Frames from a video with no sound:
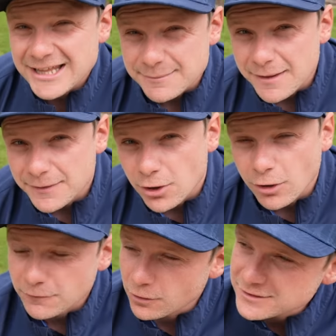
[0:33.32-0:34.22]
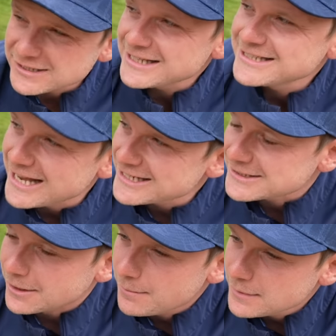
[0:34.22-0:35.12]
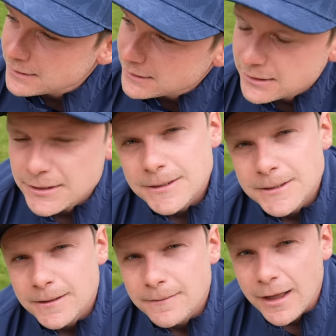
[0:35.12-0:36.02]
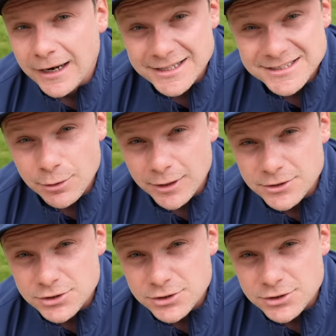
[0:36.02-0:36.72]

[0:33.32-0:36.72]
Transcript: get them out on the golf course, let's test them, and let's see what I can